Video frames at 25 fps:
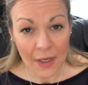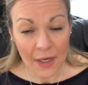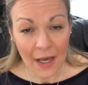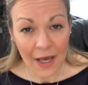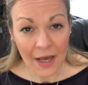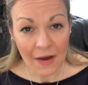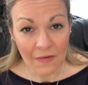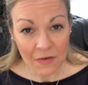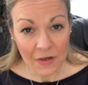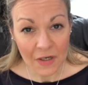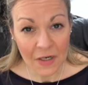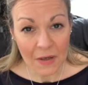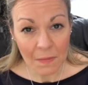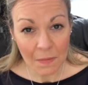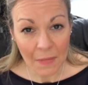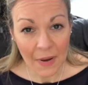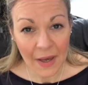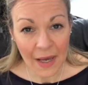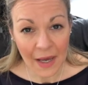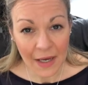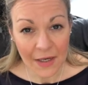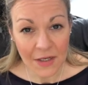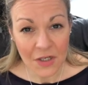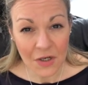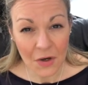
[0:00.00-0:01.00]
have an
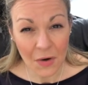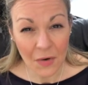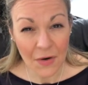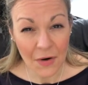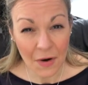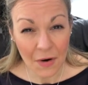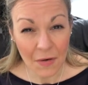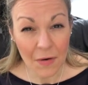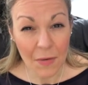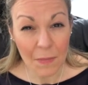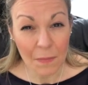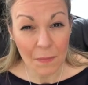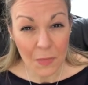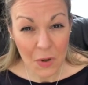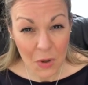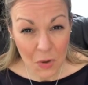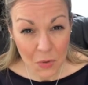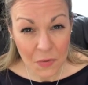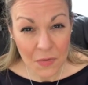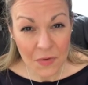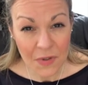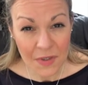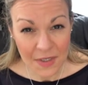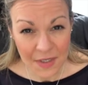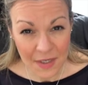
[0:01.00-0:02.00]
impact on our
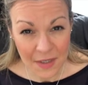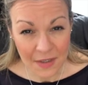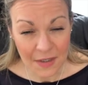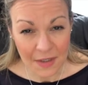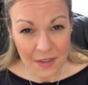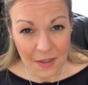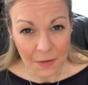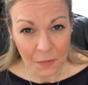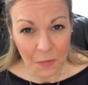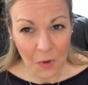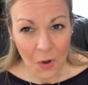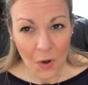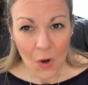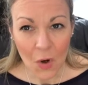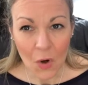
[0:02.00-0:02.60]
immune system,